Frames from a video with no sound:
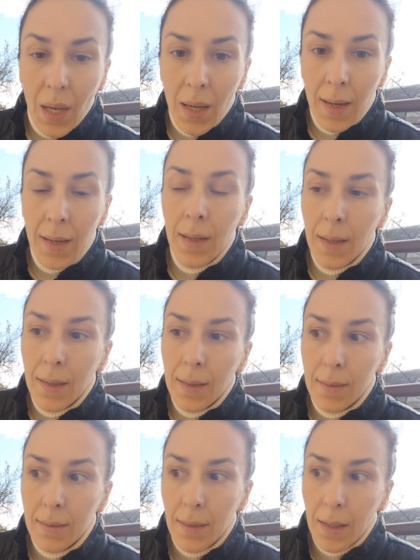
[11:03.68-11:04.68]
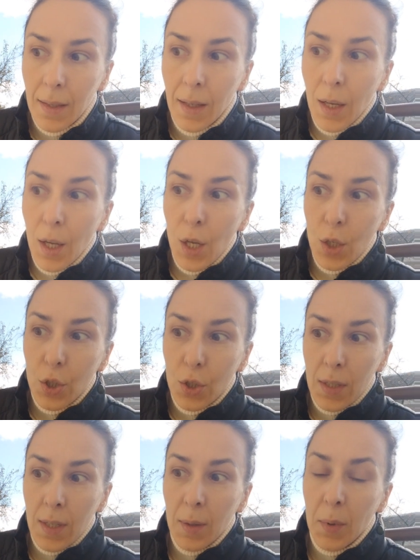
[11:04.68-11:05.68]
the
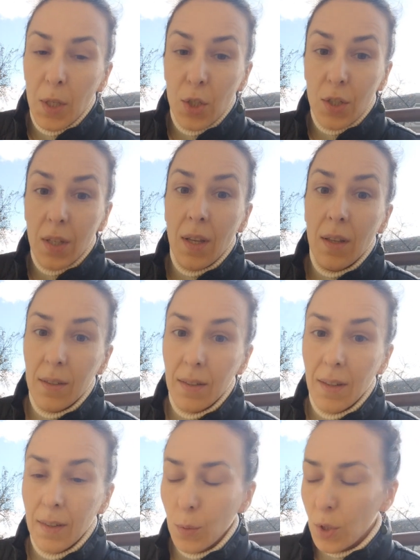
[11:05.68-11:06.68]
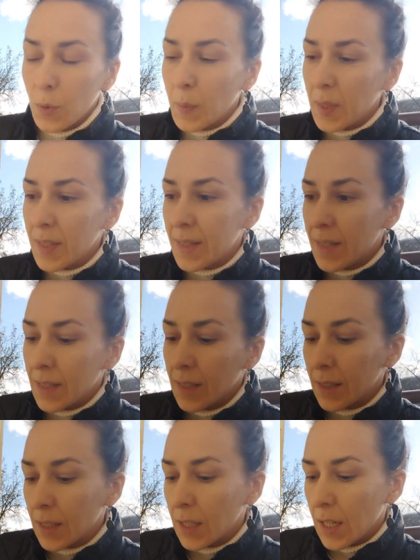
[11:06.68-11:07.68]
extreme izquierda, which means
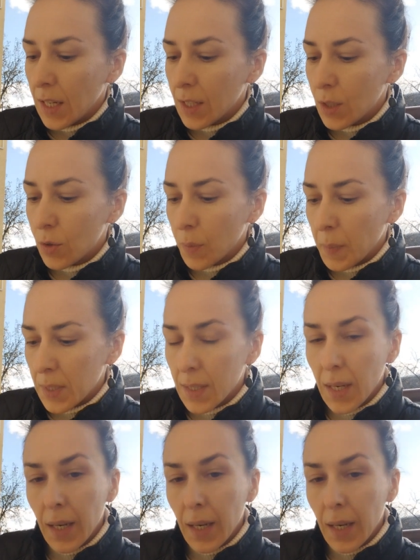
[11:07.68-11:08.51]
lefties,